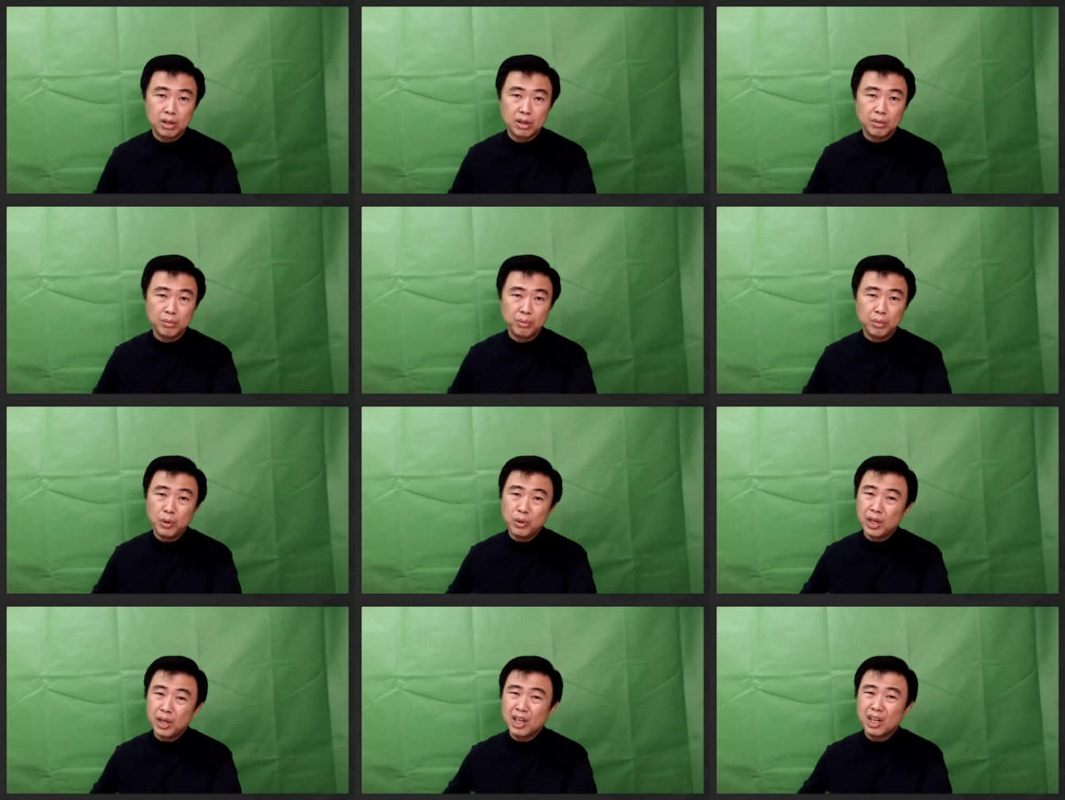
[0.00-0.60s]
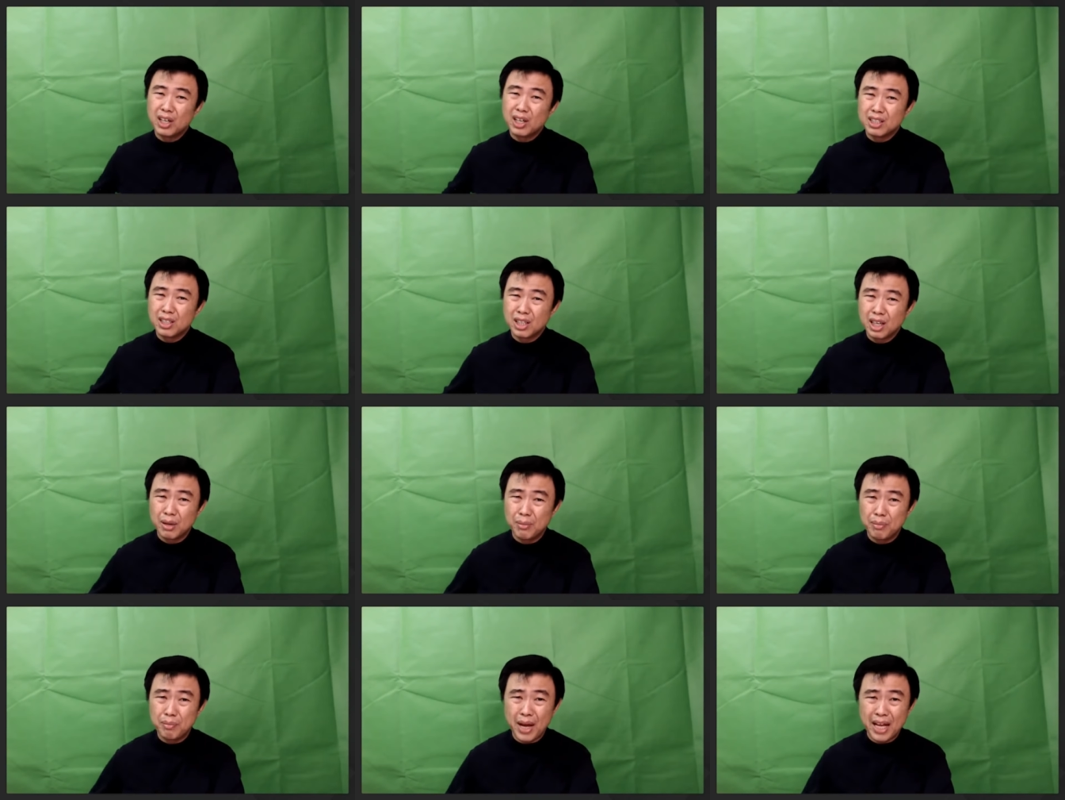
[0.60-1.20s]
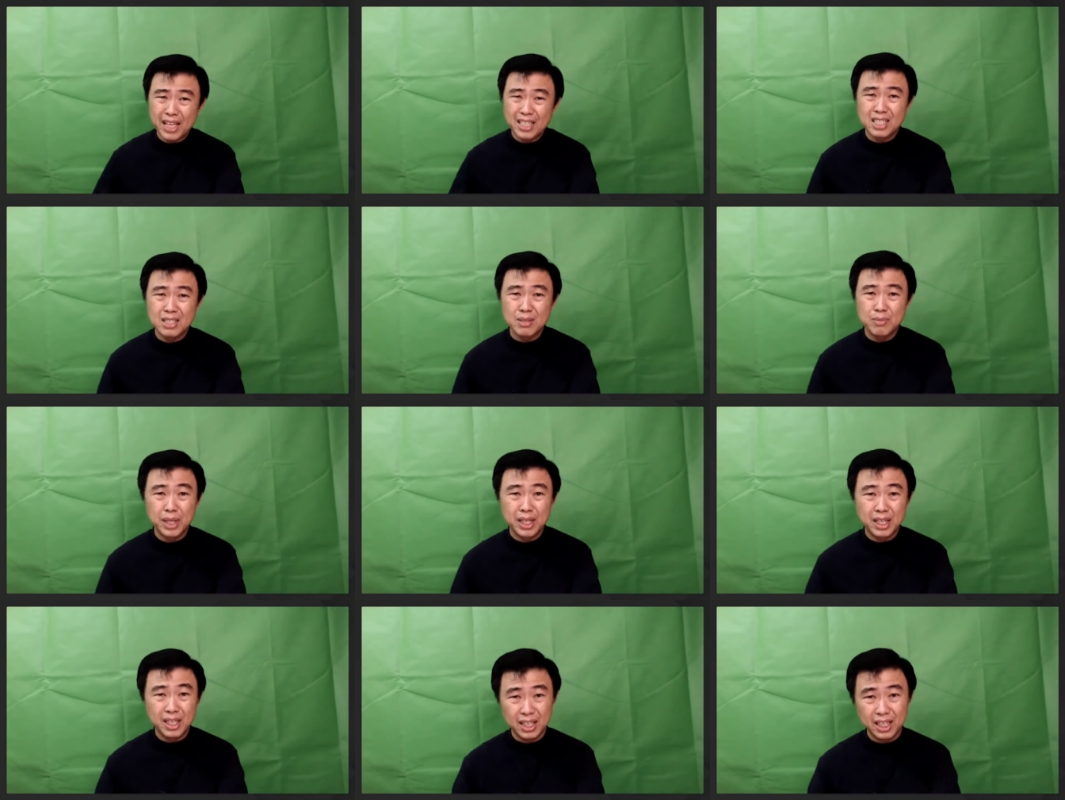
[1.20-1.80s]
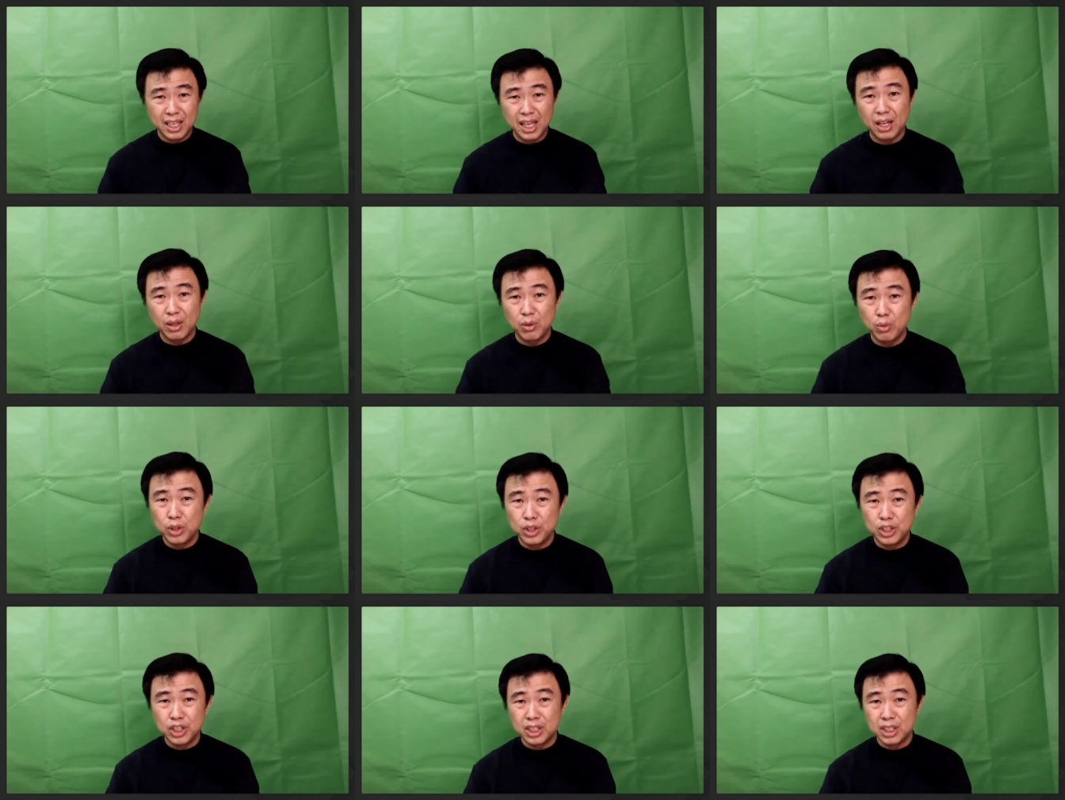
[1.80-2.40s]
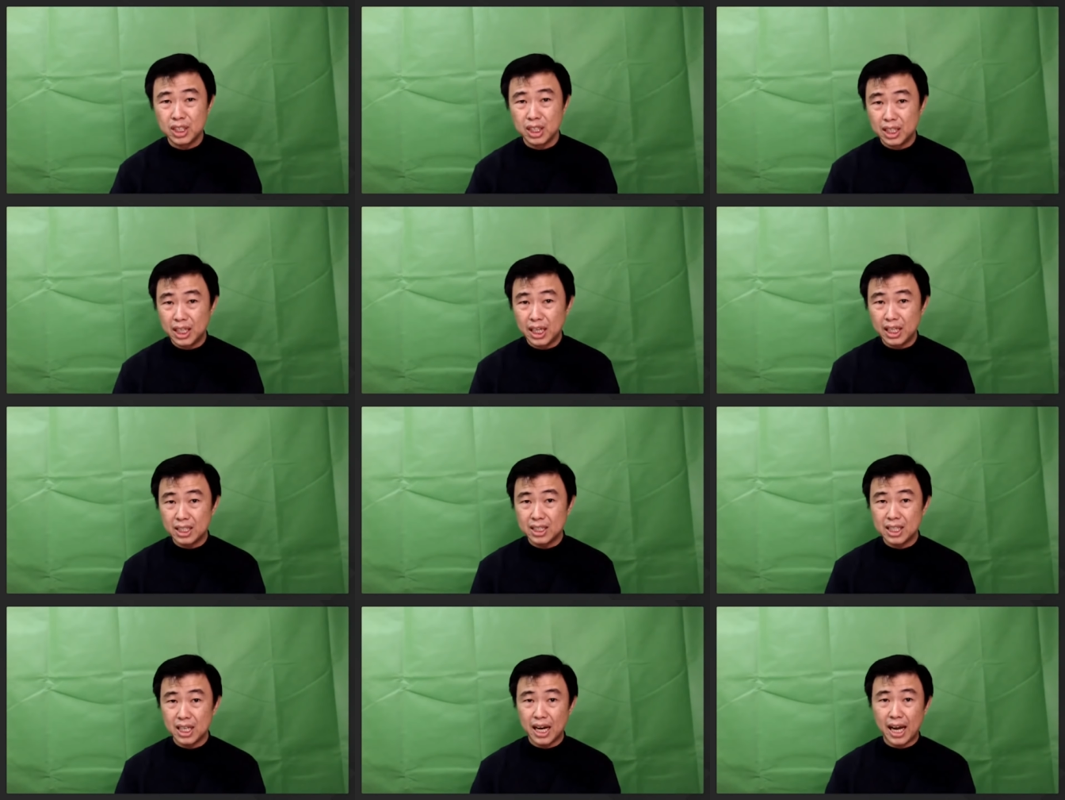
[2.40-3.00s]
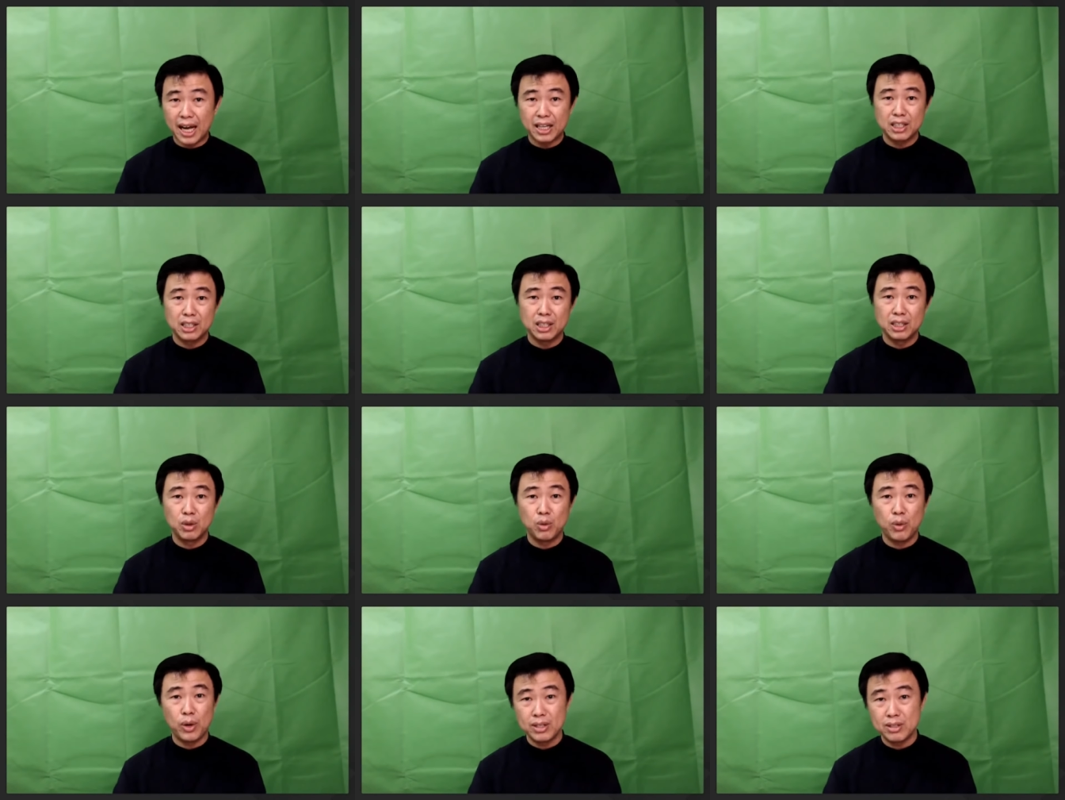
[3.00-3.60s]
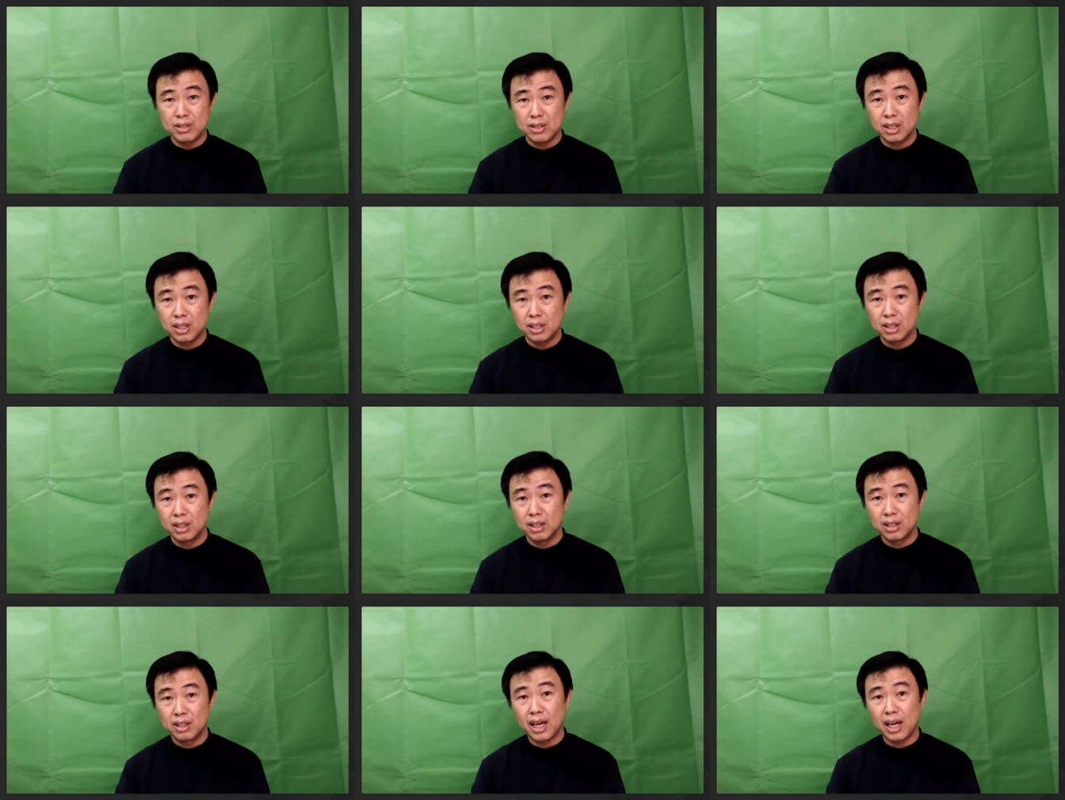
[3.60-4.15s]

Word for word: building co commencement date, which is a date selection question,